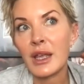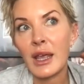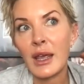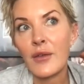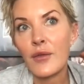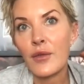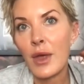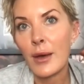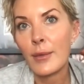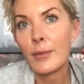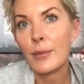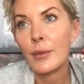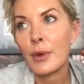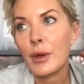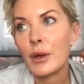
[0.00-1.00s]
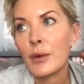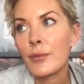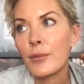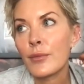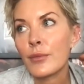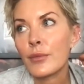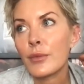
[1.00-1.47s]
give them
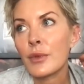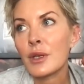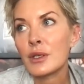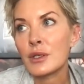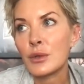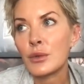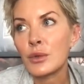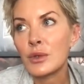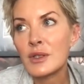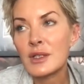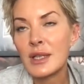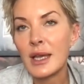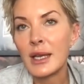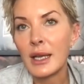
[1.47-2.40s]
the tools they